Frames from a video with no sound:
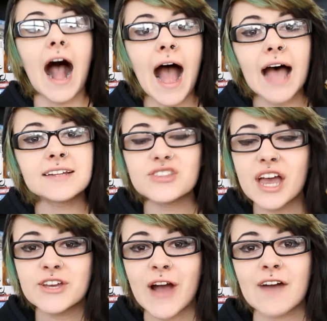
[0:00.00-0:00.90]
And
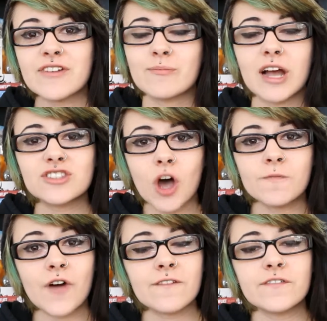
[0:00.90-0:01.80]
there you have it, my
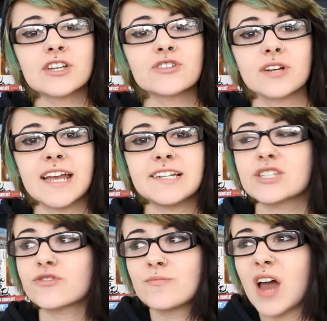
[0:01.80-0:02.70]
top 5 fictional
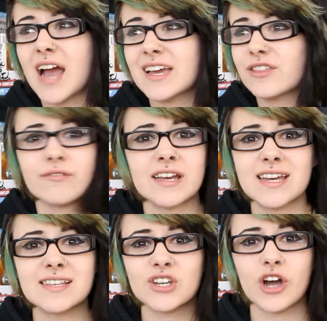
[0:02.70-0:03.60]
ladies from like 3
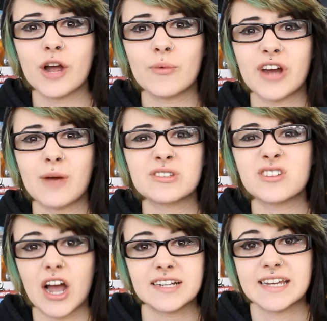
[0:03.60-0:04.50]
years ago when I was
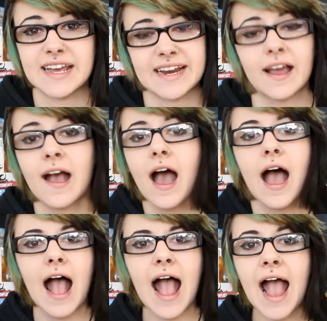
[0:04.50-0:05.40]
19.
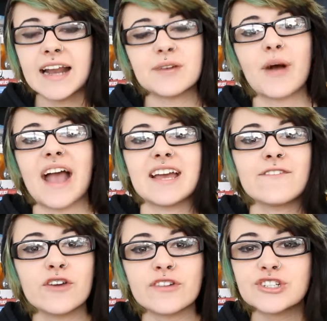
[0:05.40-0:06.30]
Anyway, if
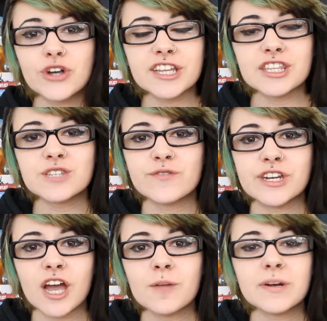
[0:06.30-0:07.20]
you've enjoyed this
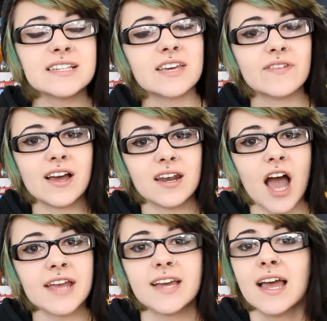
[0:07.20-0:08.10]
video, please give it a
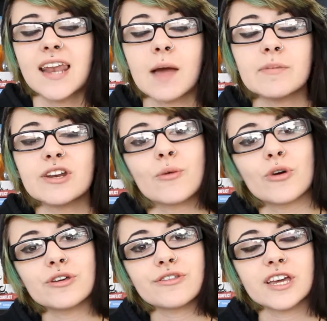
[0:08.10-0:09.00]
like. Let me know
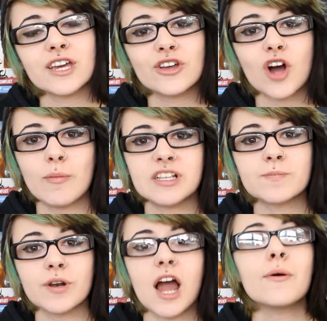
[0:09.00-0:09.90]
what you think in the comments
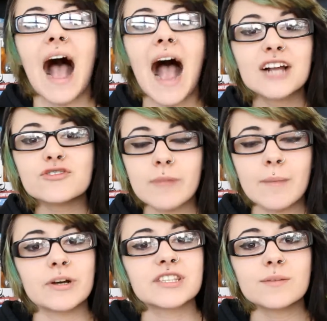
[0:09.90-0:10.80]
below. And
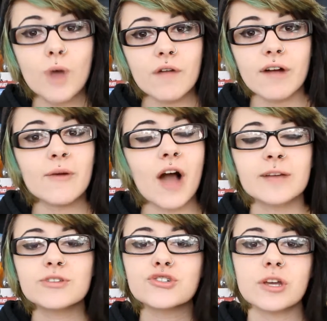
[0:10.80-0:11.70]
remember, tomorrow I
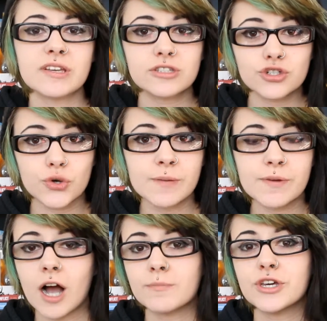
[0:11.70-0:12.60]
am streaming Detroit
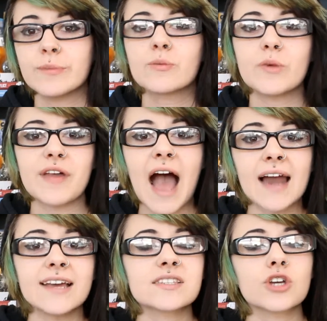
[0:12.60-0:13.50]
Become Human with
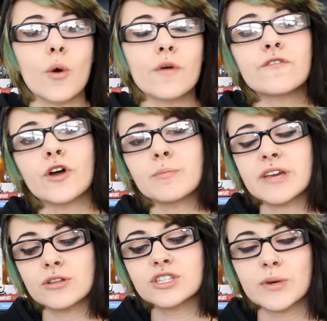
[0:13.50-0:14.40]
Alex. Go and follow me
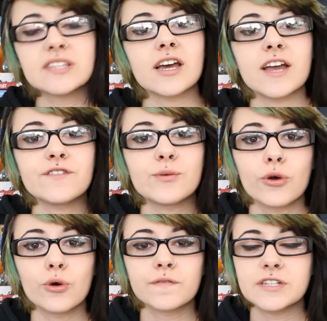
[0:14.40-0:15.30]
on Twitter if you
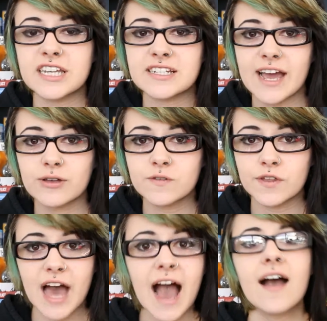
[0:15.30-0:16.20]
want all of the details for
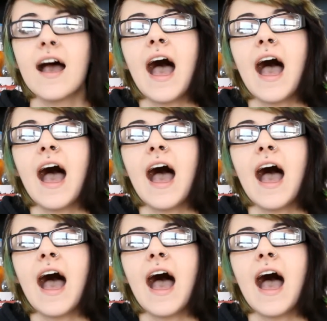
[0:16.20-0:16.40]
that.